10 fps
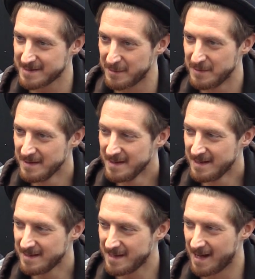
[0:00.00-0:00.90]
So
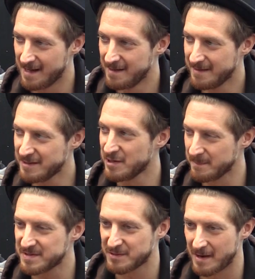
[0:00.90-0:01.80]
yeah, we
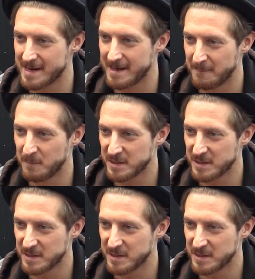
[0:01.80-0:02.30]
jump straight in,